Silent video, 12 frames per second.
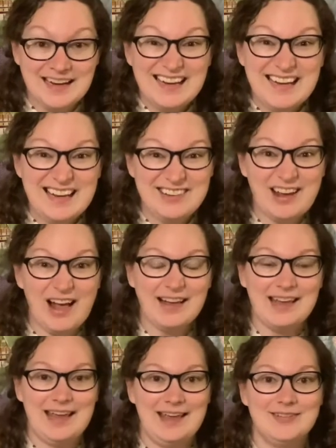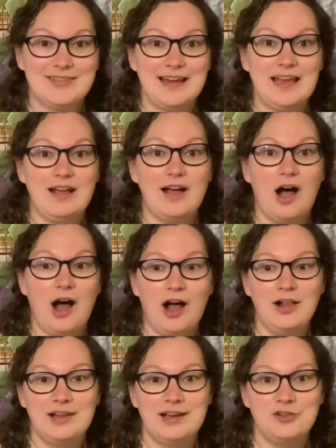he taught kids in
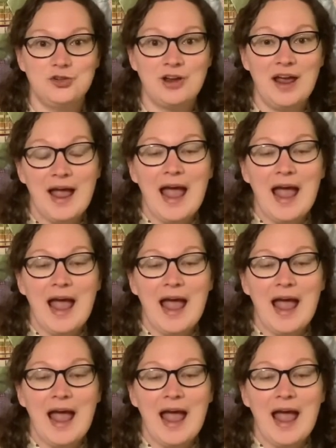college